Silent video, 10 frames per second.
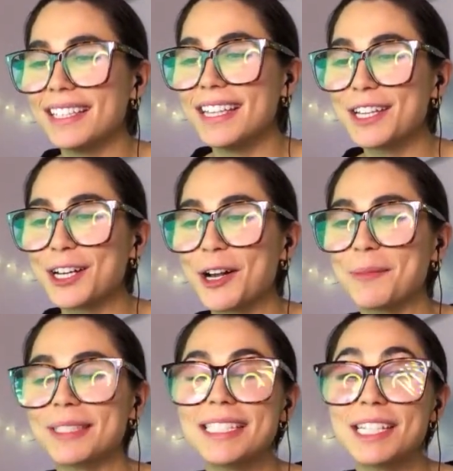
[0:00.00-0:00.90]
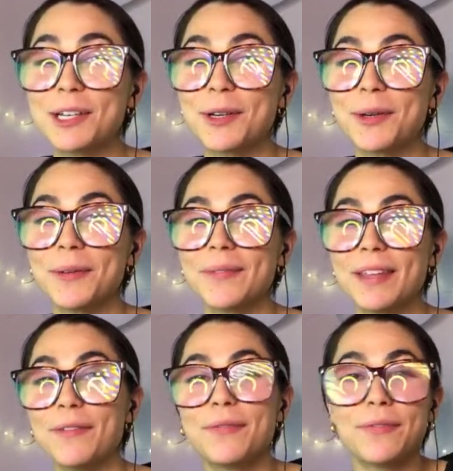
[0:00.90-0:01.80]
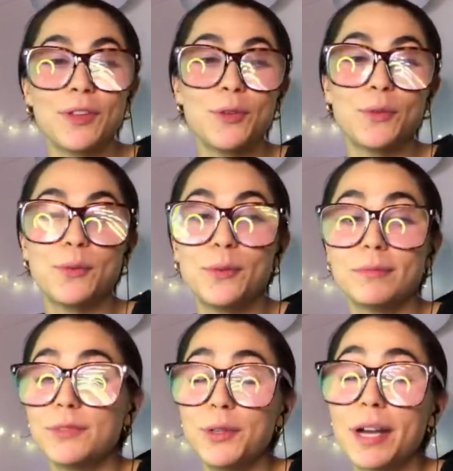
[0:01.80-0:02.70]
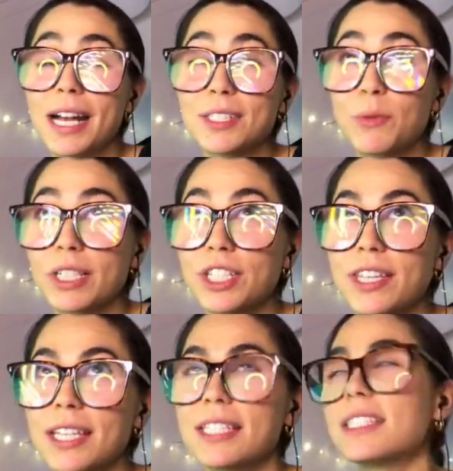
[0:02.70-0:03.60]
in the comments here if you guys watch this